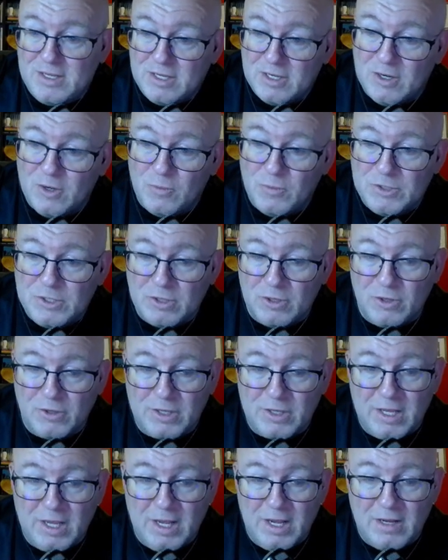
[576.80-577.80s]
when you're
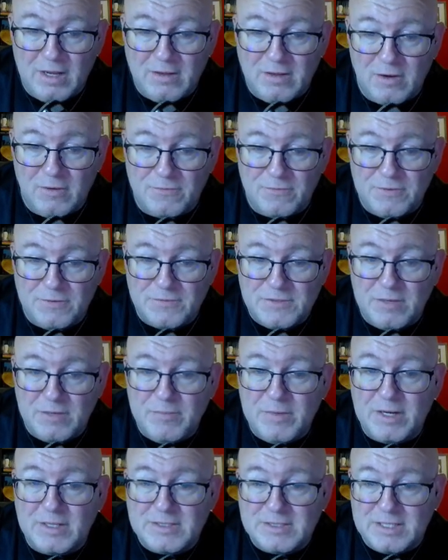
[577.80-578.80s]
looking at, 15
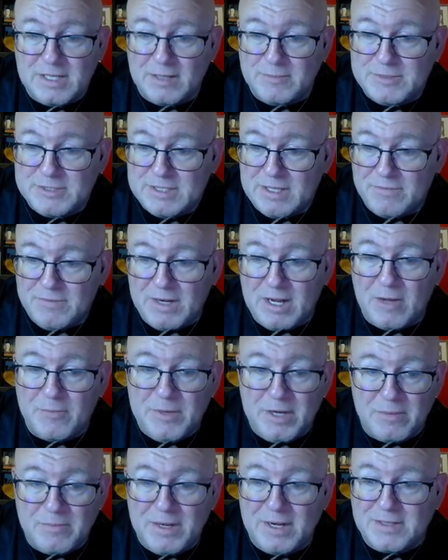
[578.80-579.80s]
minutes times 7, how
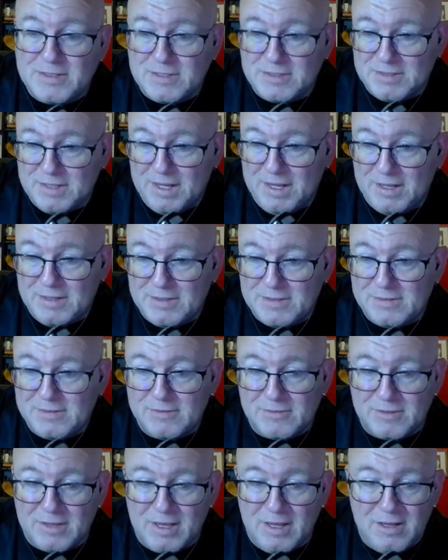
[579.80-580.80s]
many minutes is that?
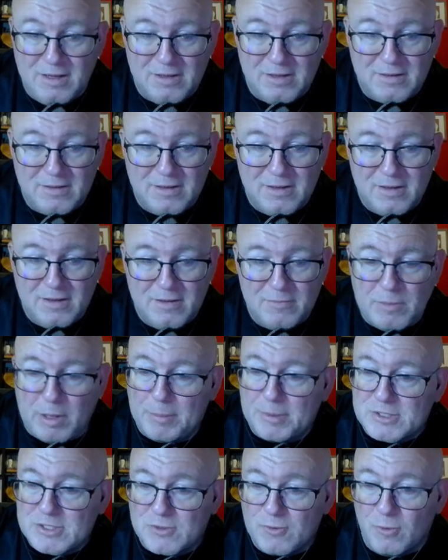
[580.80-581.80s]
Okay.
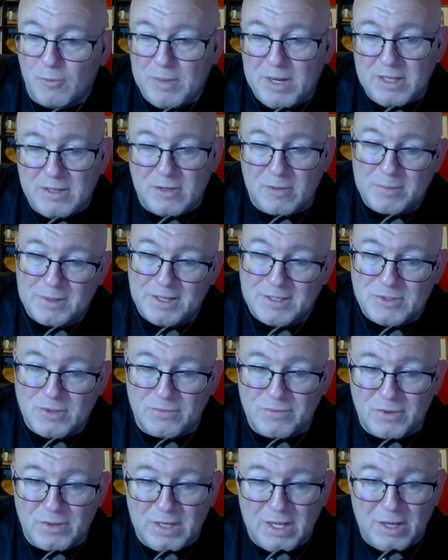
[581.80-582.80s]
Public school math here, but that's
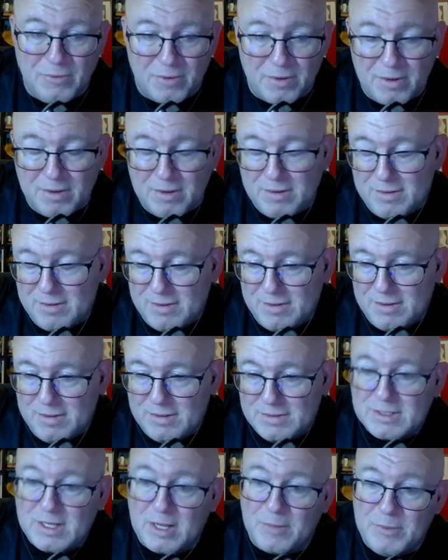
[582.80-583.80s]
over an hour.
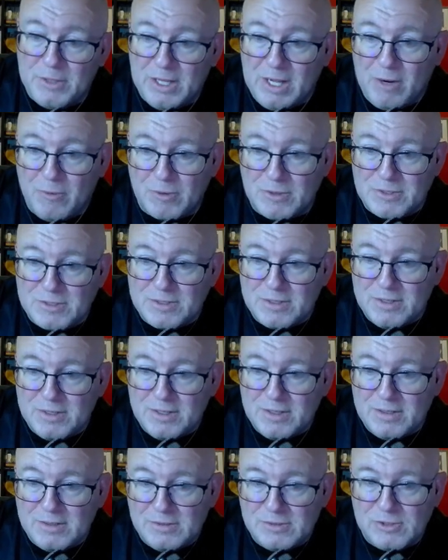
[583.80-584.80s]
It's a couple hours
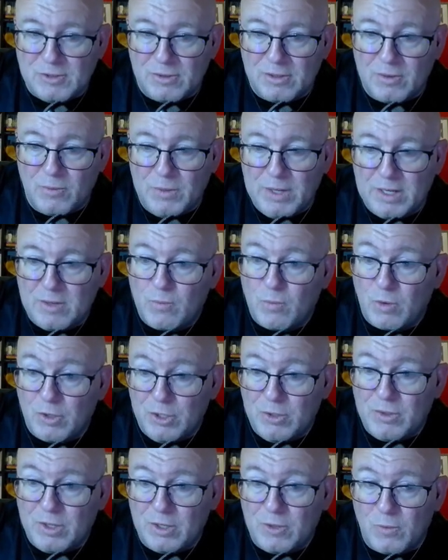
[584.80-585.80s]
during a week where
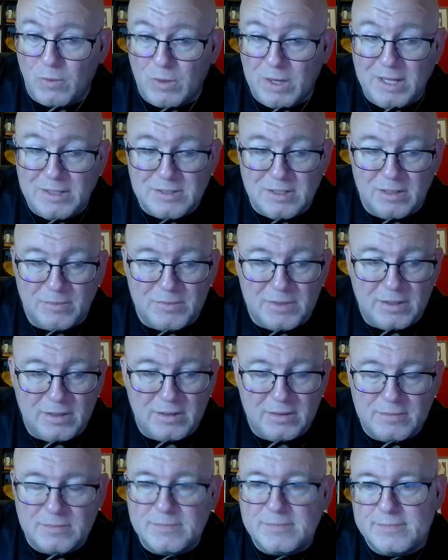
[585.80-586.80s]
you can create something.
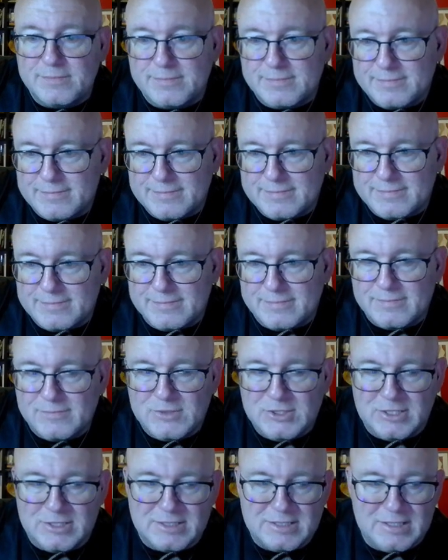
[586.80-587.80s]

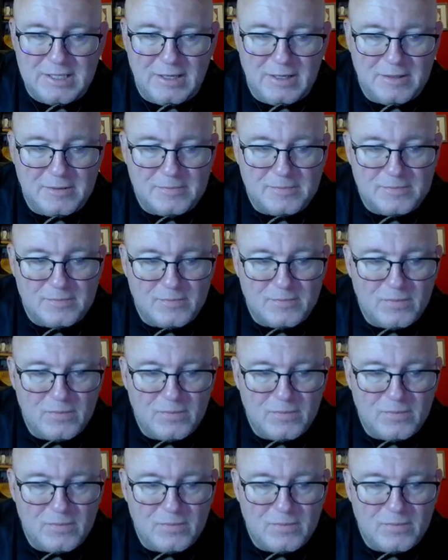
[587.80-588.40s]
Just saying.